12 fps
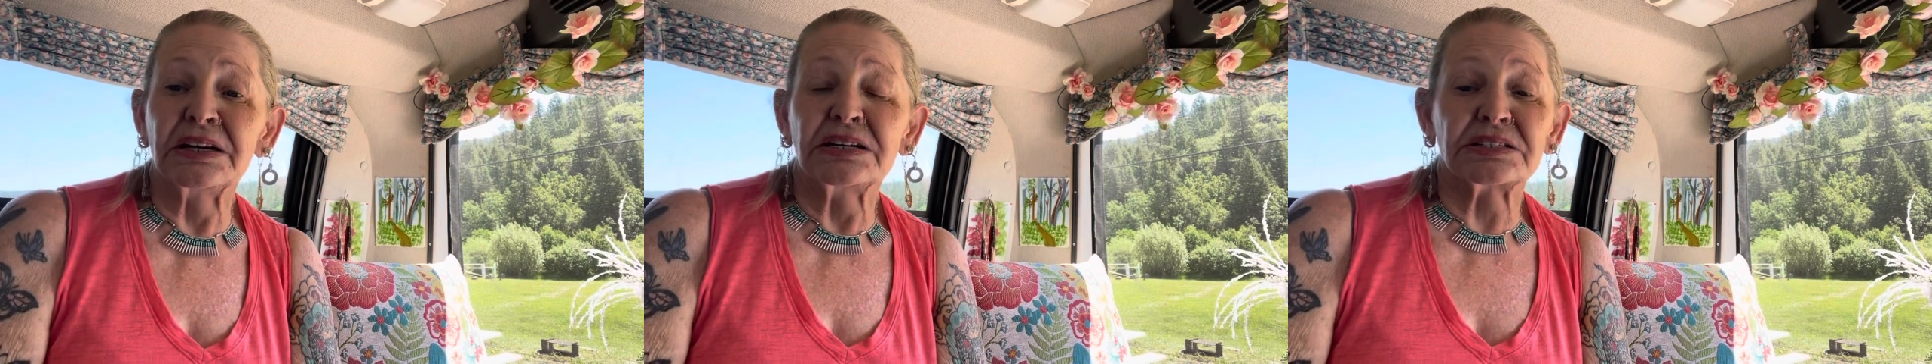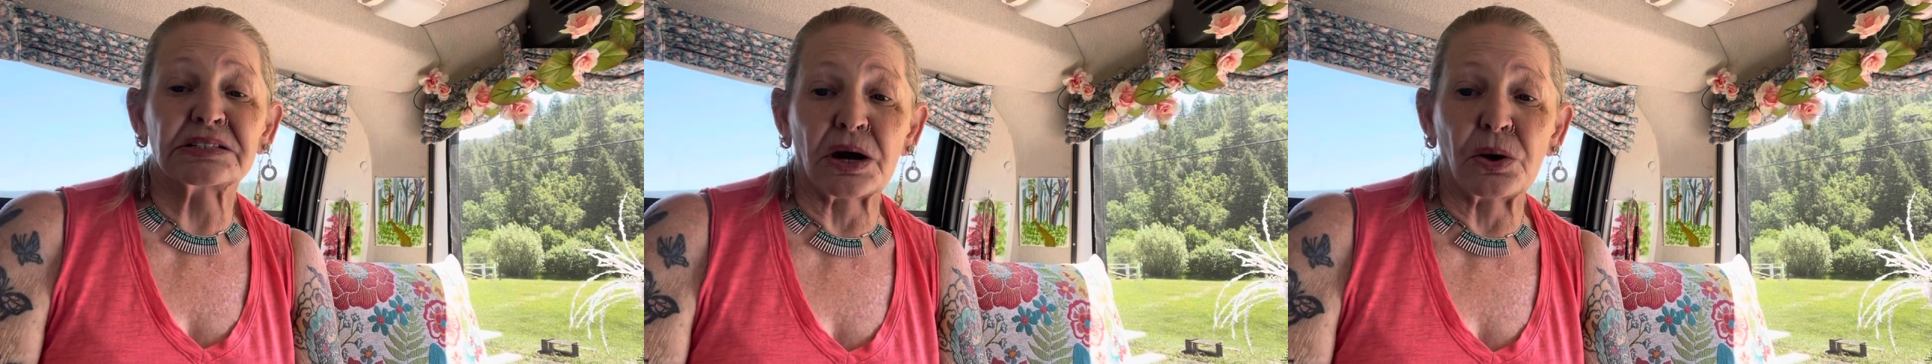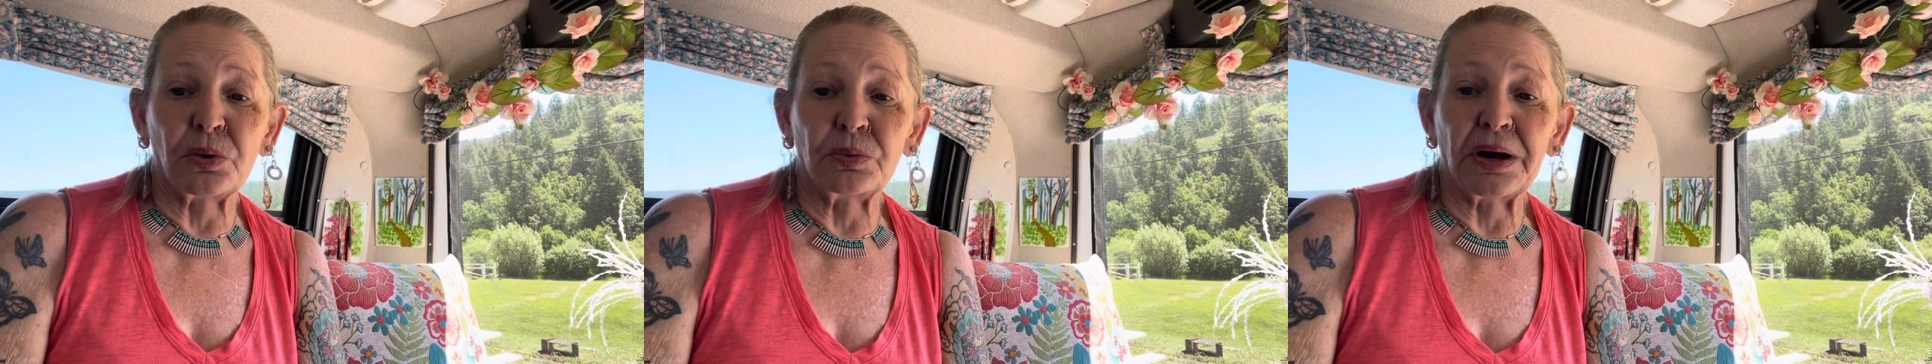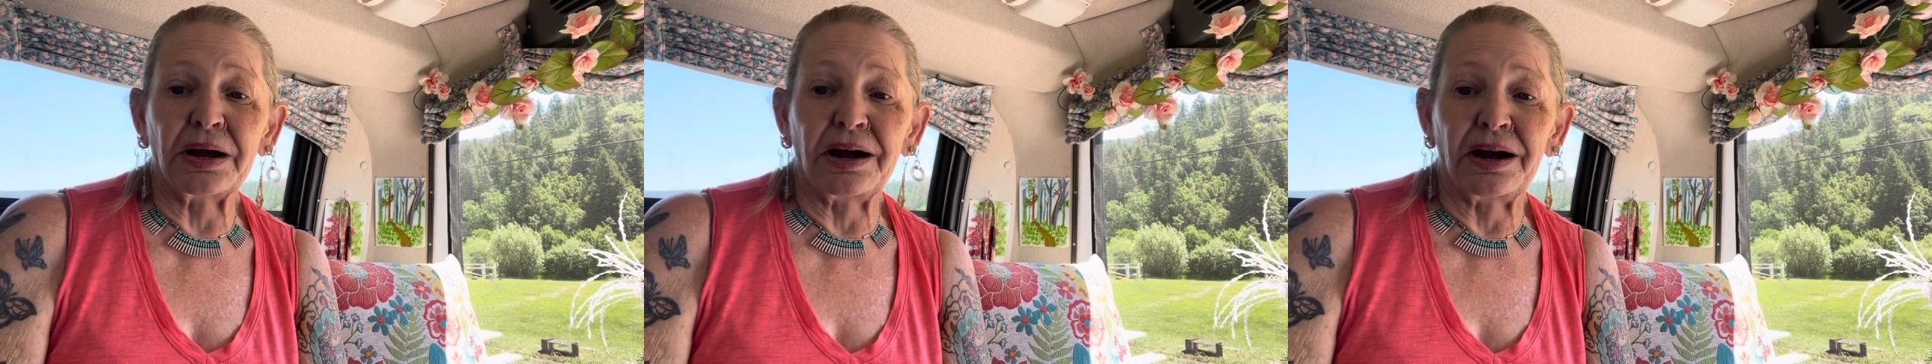so
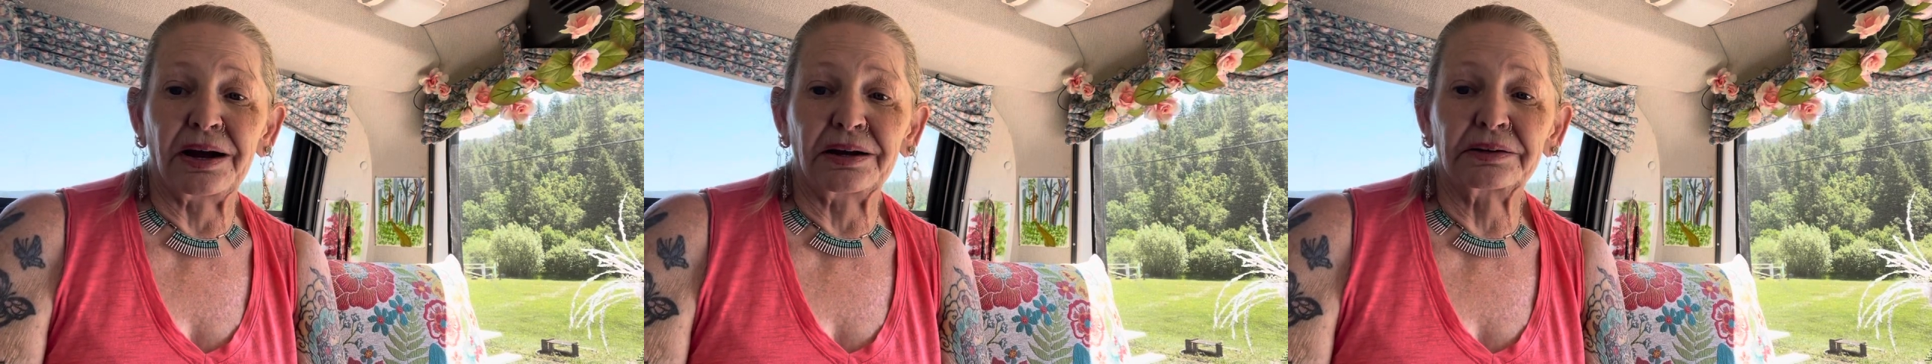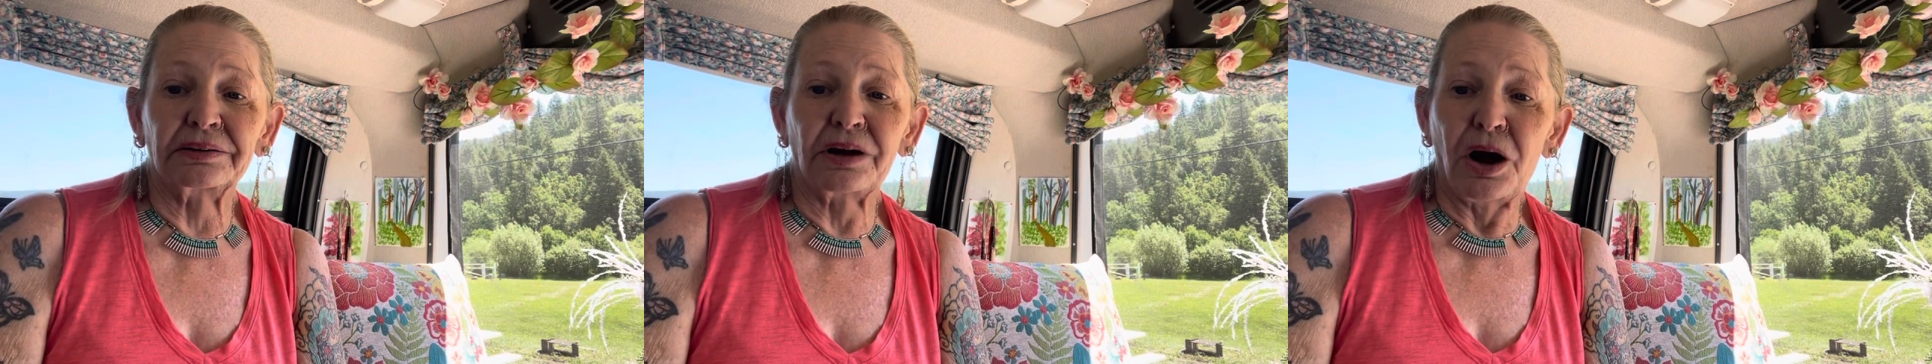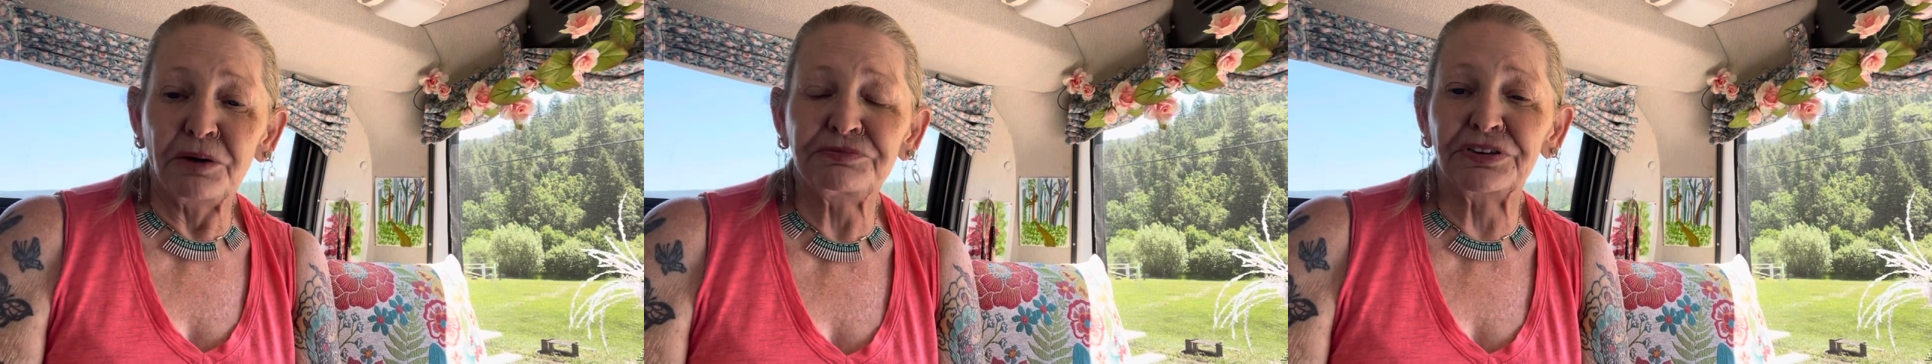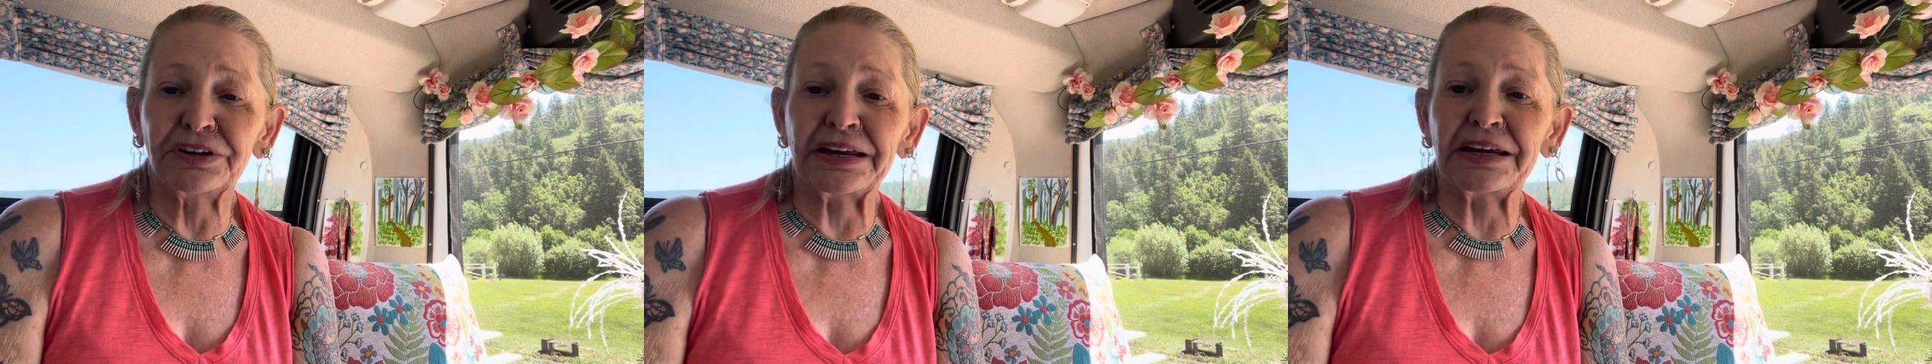uh,
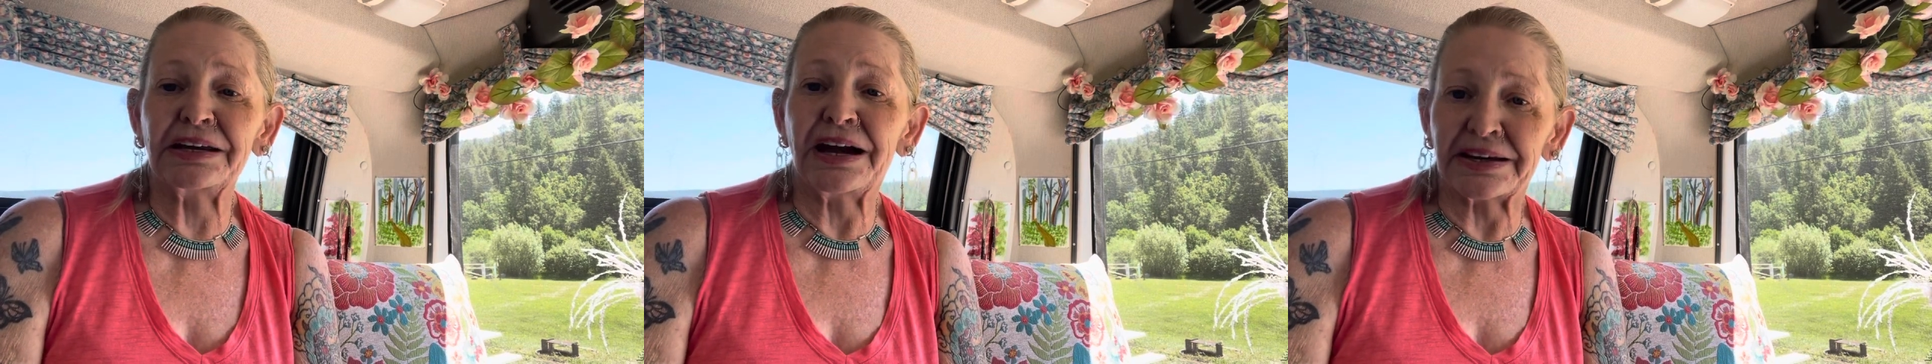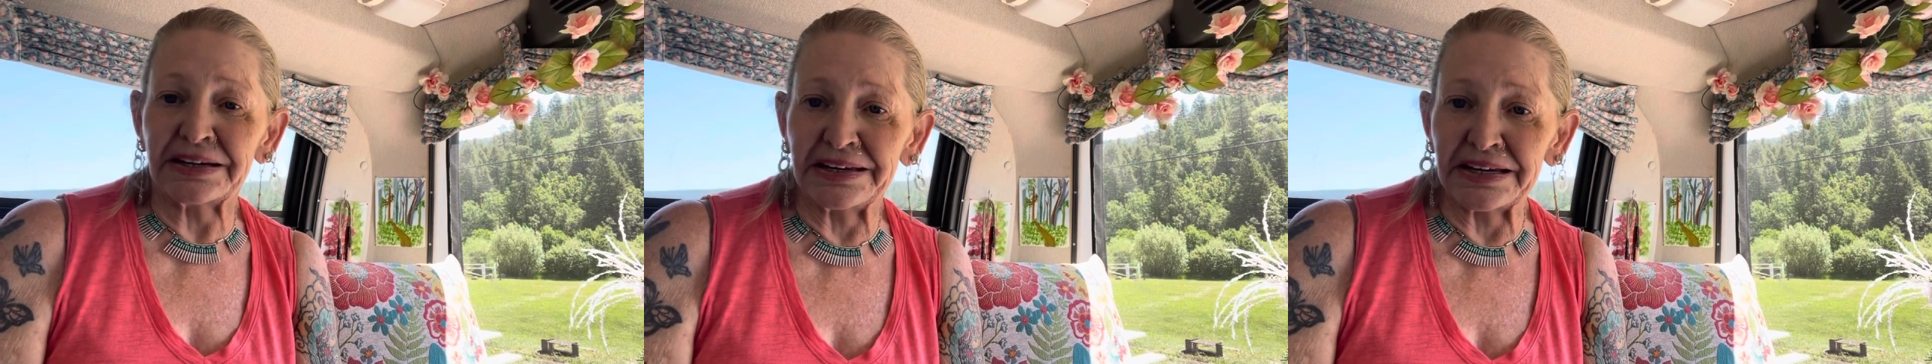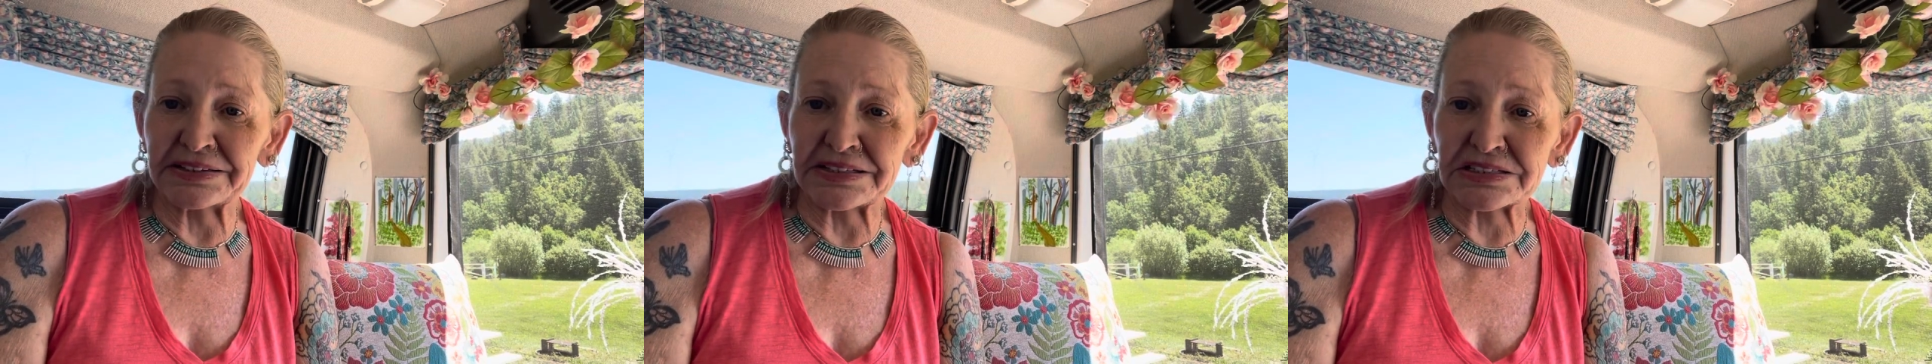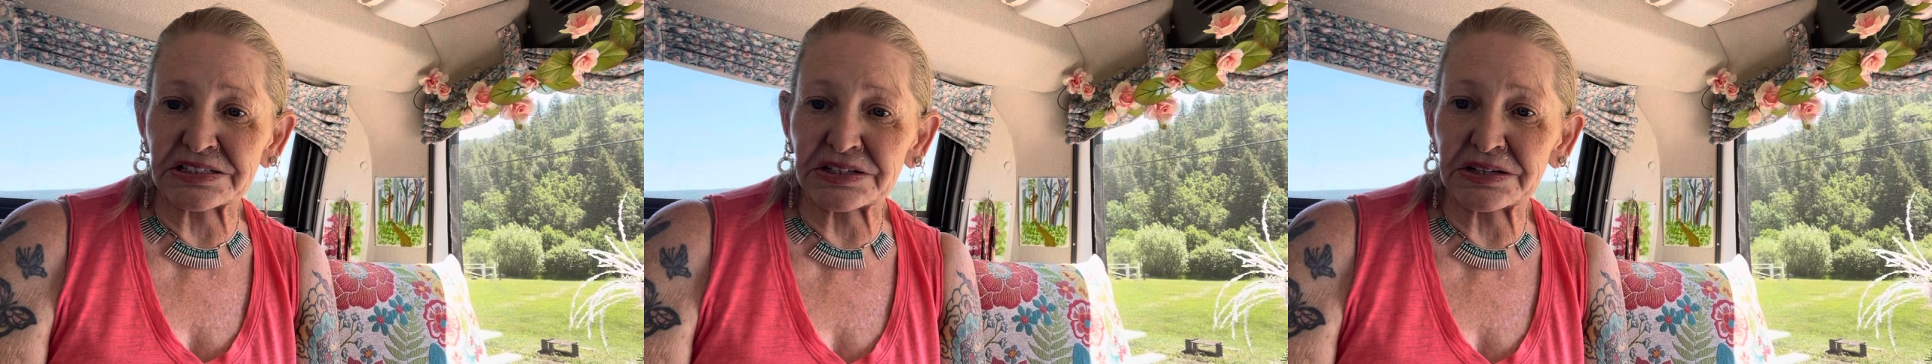hopefully I can get
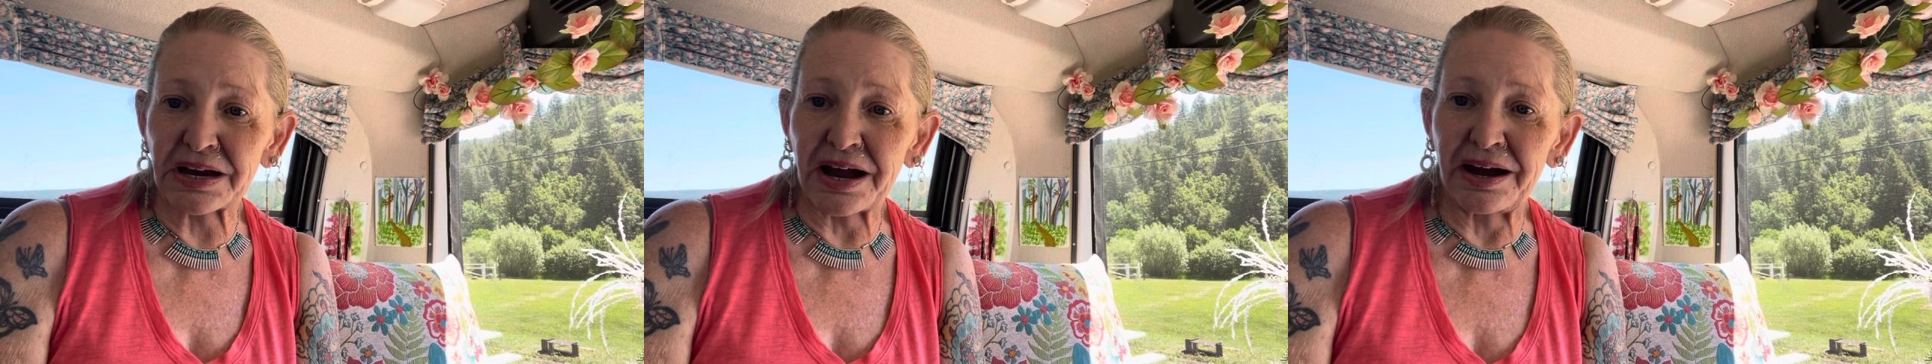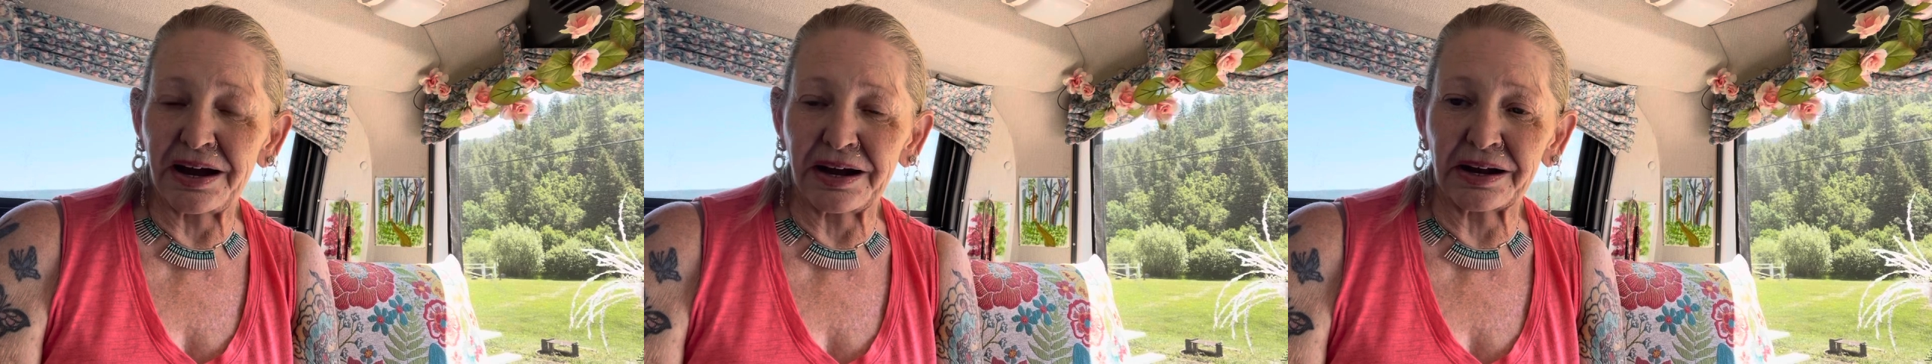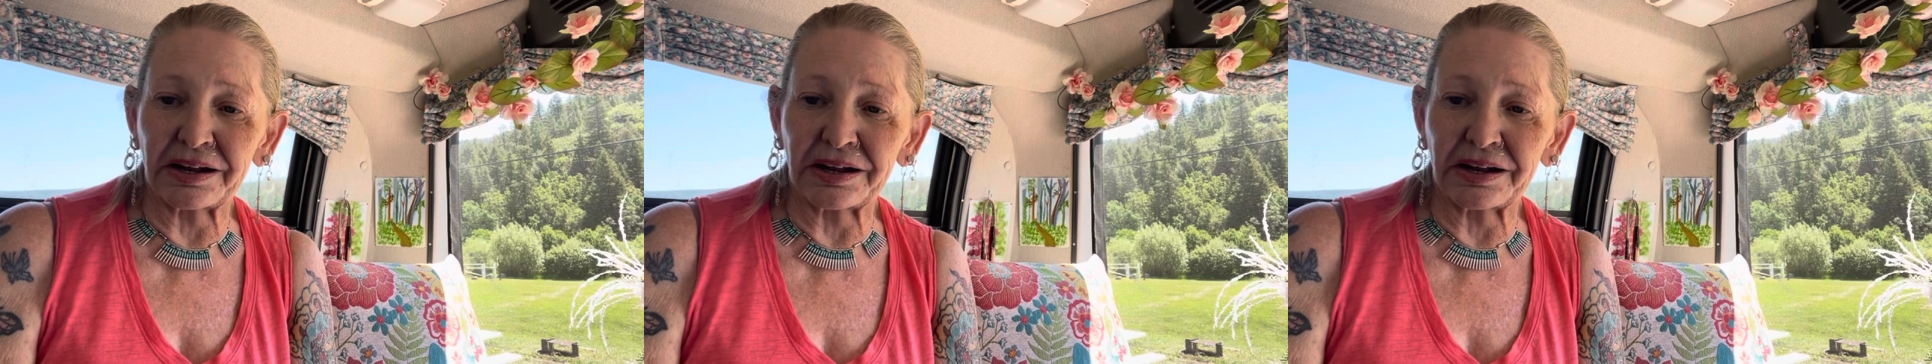this uh,